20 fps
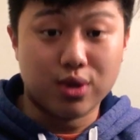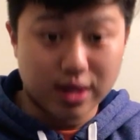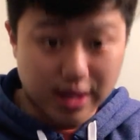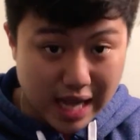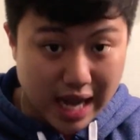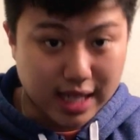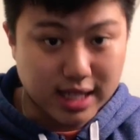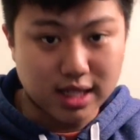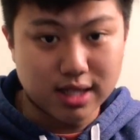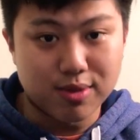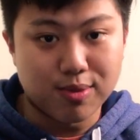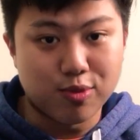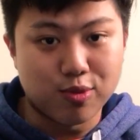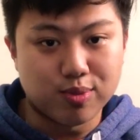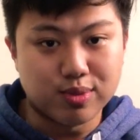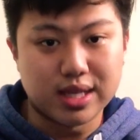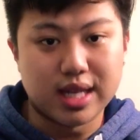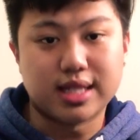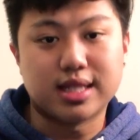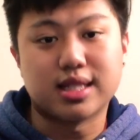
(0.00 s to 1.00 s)
that's
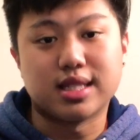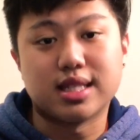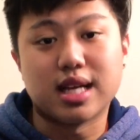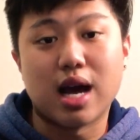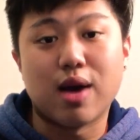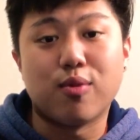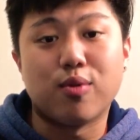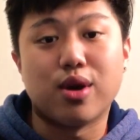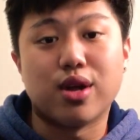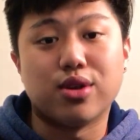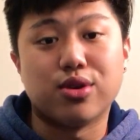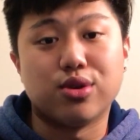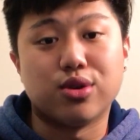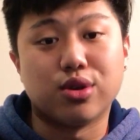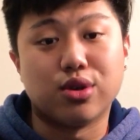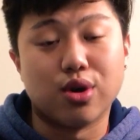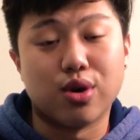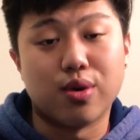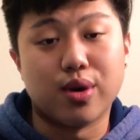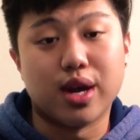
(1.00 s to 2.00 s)
the time when you
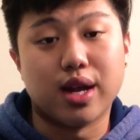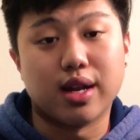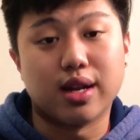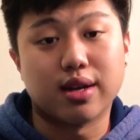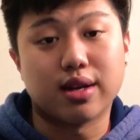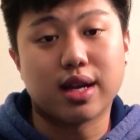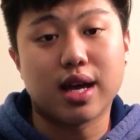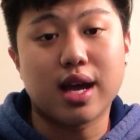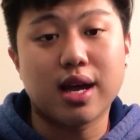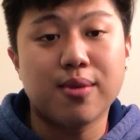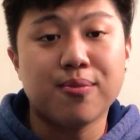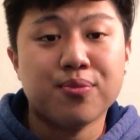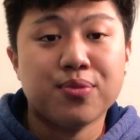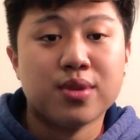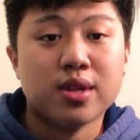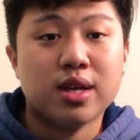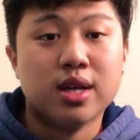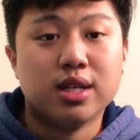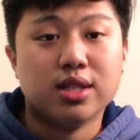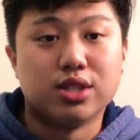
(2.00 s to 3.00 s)
go in. Okay,
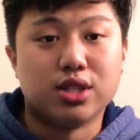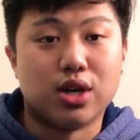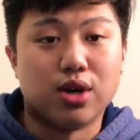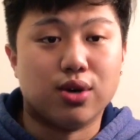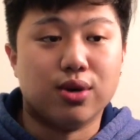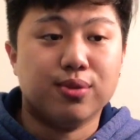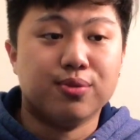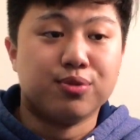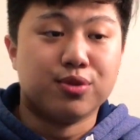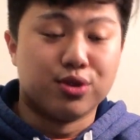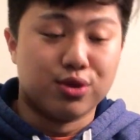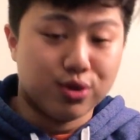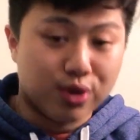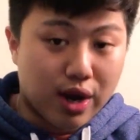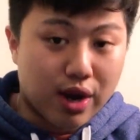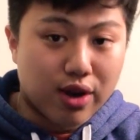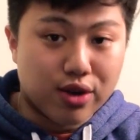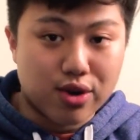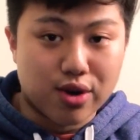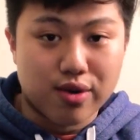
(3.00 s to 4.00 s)
so
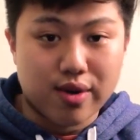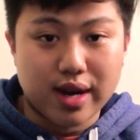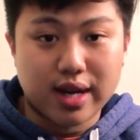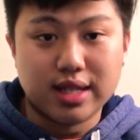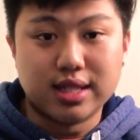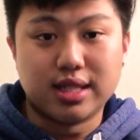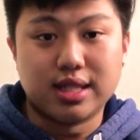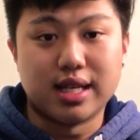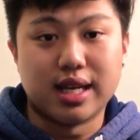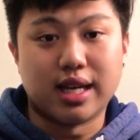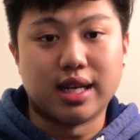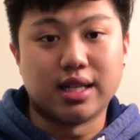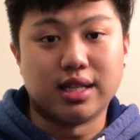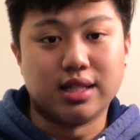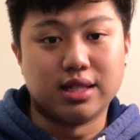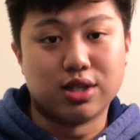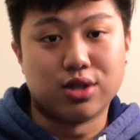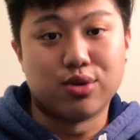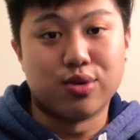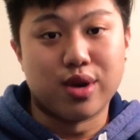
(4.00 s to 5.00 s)
you're already
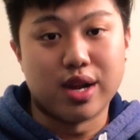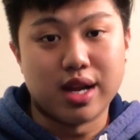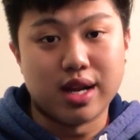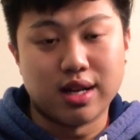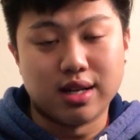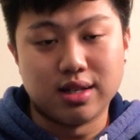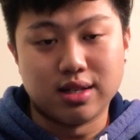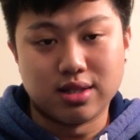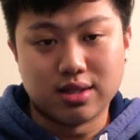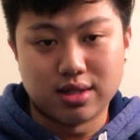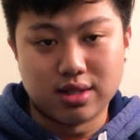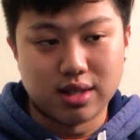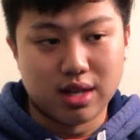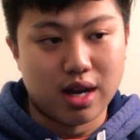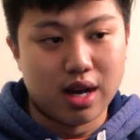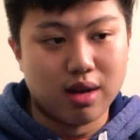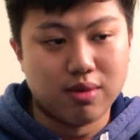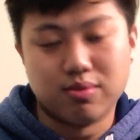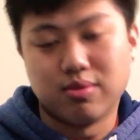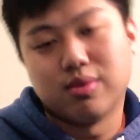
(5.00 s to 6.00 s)
seeing the green.
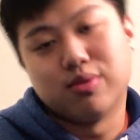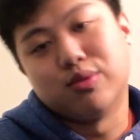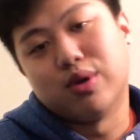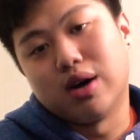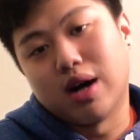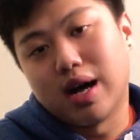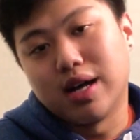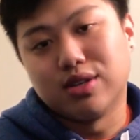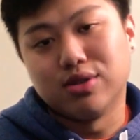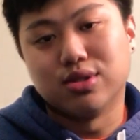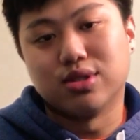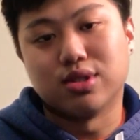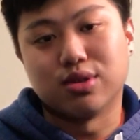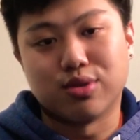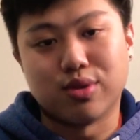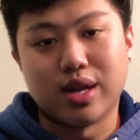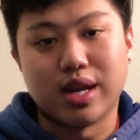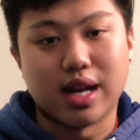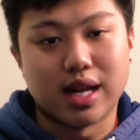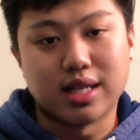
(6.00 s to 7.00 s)
Well, I use the
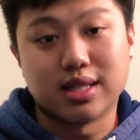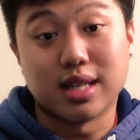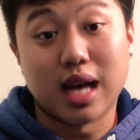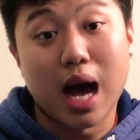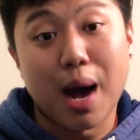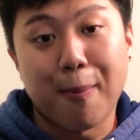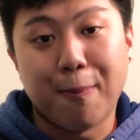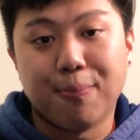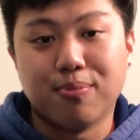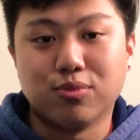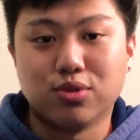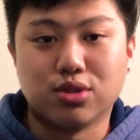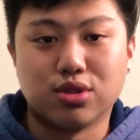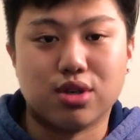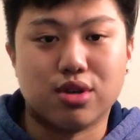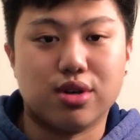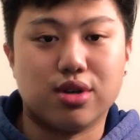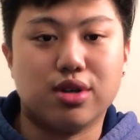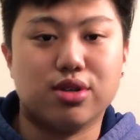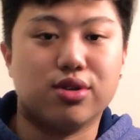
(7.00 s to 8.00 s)
green as up,
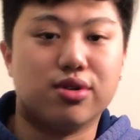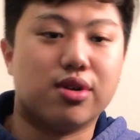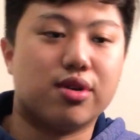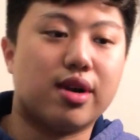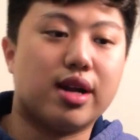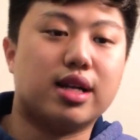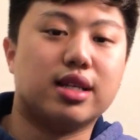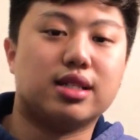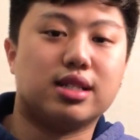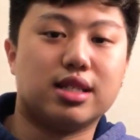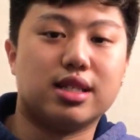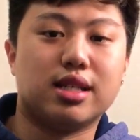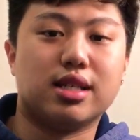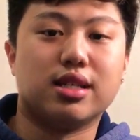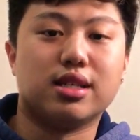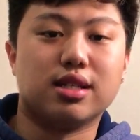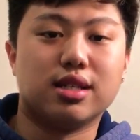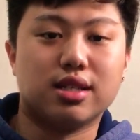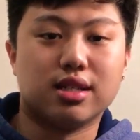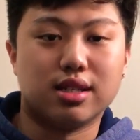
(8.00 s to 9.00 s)
so you already
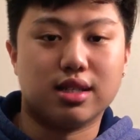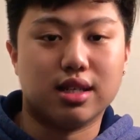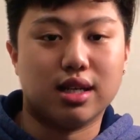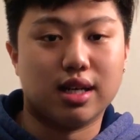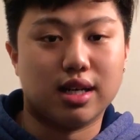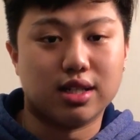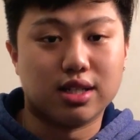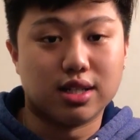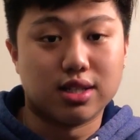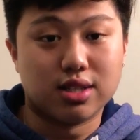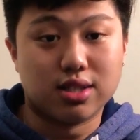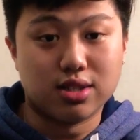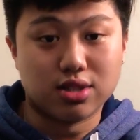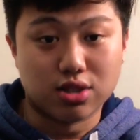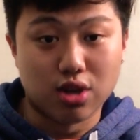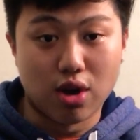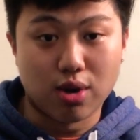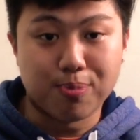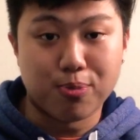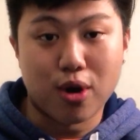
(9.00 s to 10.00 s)
see the
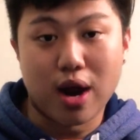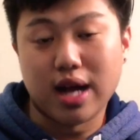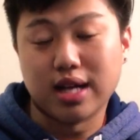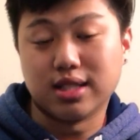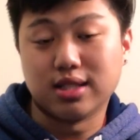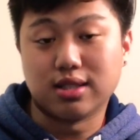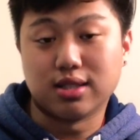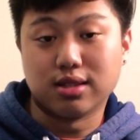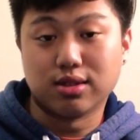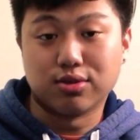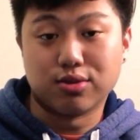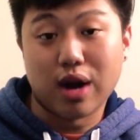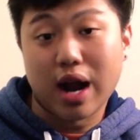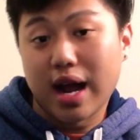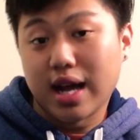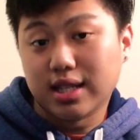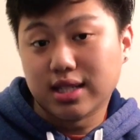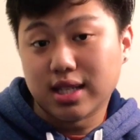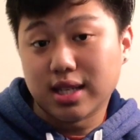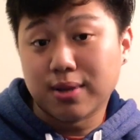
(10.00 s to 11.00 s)
stock price
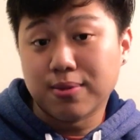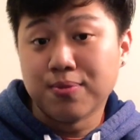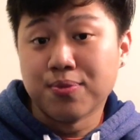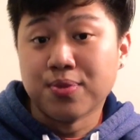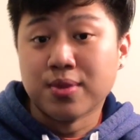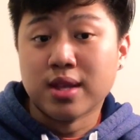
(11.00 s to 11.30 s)
rising,